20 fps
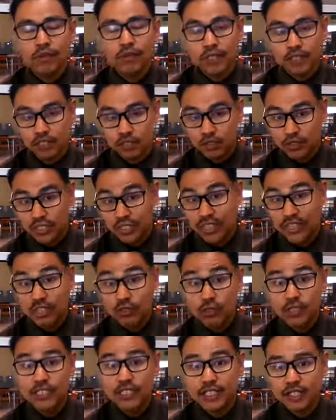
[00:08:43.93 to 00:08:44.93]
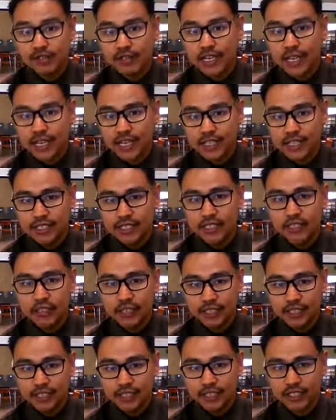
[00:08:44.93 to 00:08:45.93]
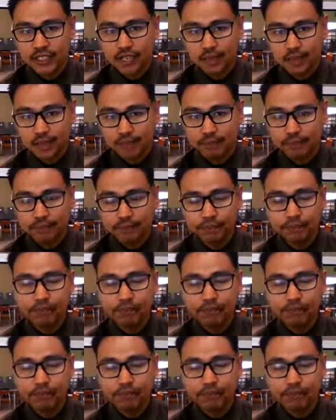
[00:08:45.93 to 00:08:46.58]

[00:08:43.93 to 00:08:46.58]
the student can receive that during the summer.